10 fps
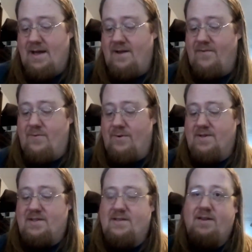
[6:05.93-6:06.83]
And of
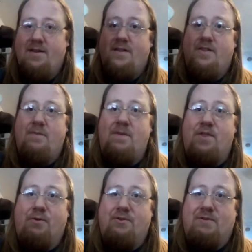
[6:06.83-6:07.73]
course, the
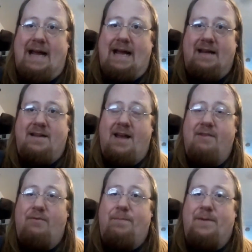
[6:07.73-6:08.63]
Mythal Dragon,
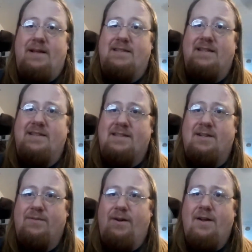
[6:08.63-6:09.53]
kind of replacing
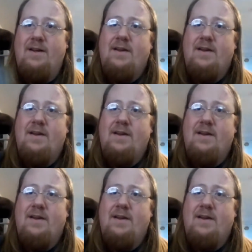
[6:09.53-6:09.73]
silver.